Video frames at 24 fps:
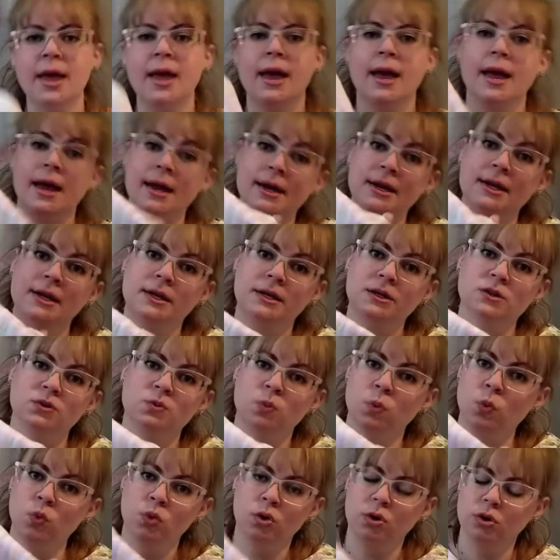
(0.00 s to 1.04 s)
and it is
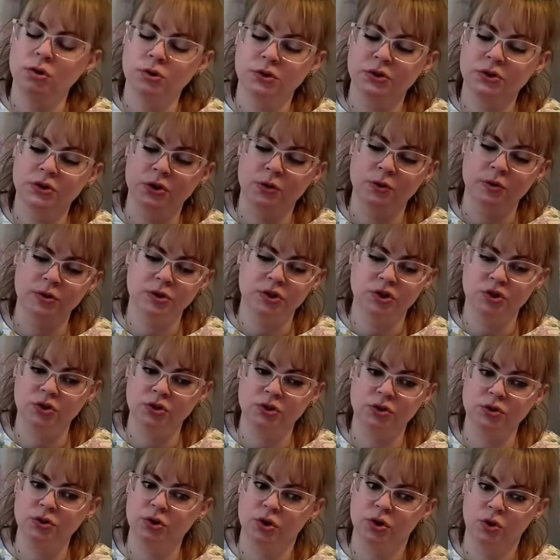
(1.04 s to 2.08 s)
wool, so
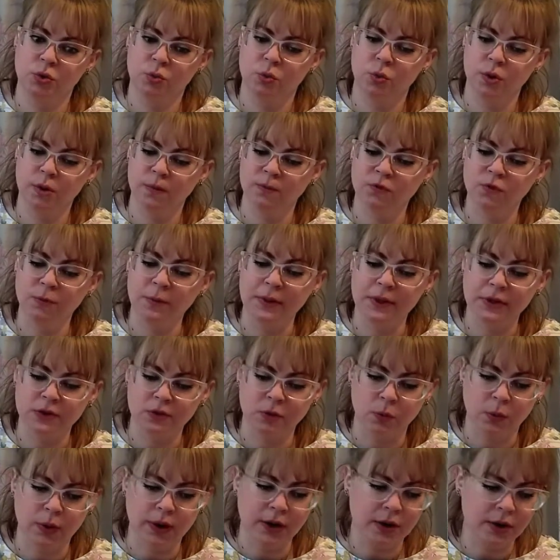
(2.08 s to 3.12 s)
it's too warm for me to
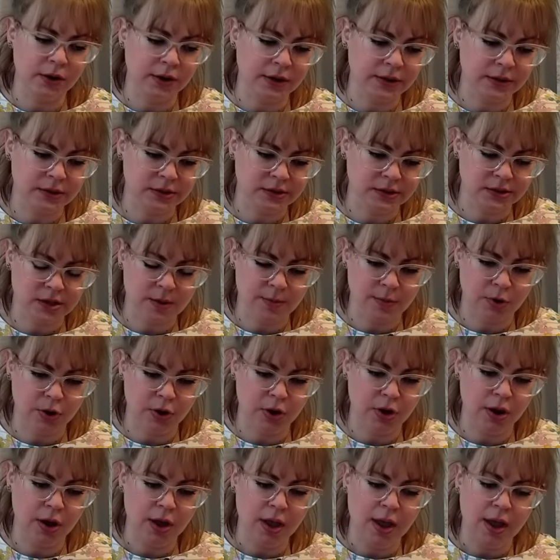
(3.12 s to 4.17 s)
wear in the summer.
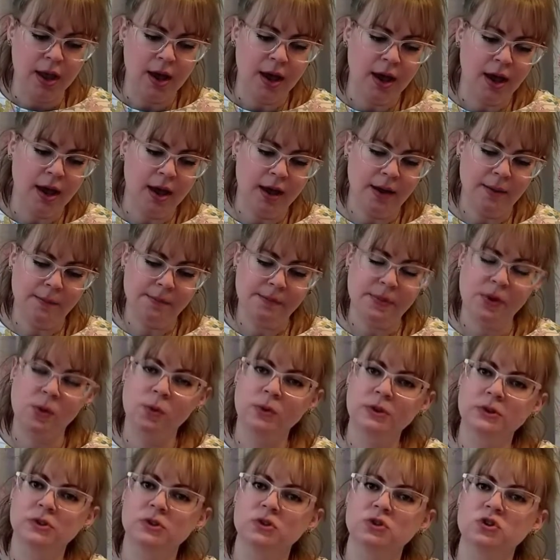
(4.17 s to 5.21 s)
But
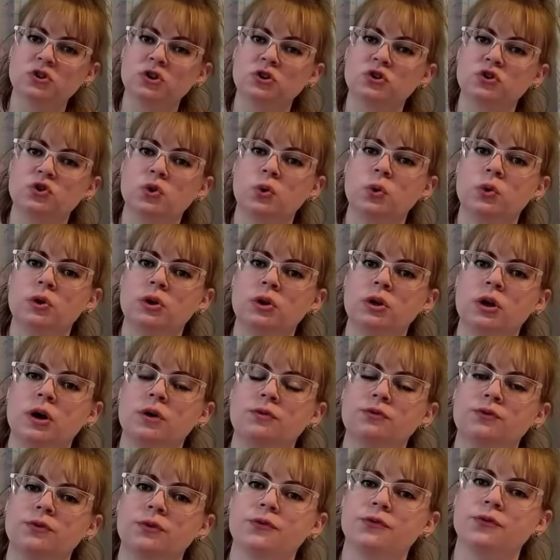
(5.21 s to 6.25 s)
once it starts cooling off
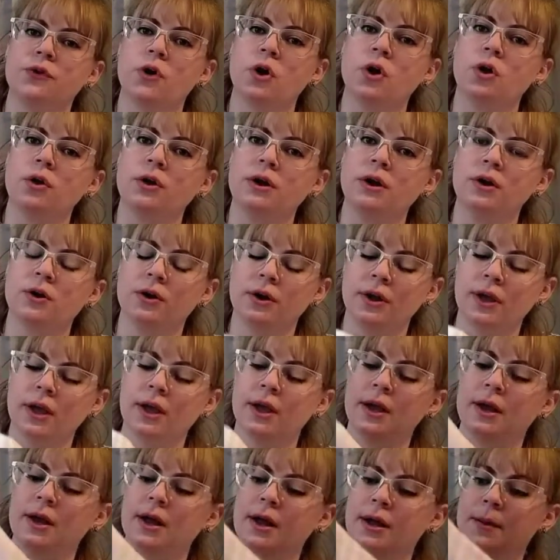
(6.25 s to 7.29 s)
for fall here
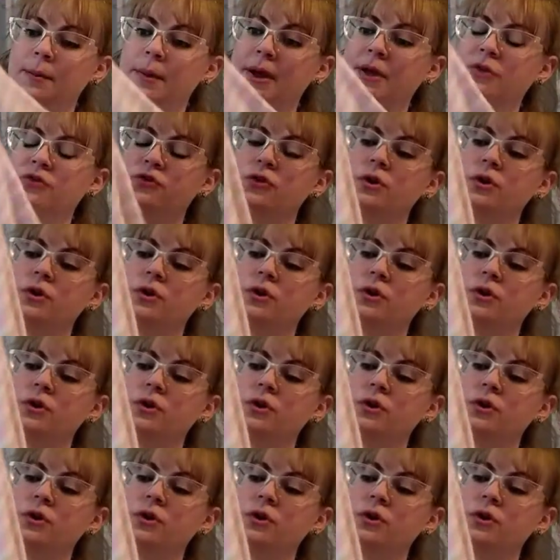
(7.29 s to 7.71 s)
again, I imagine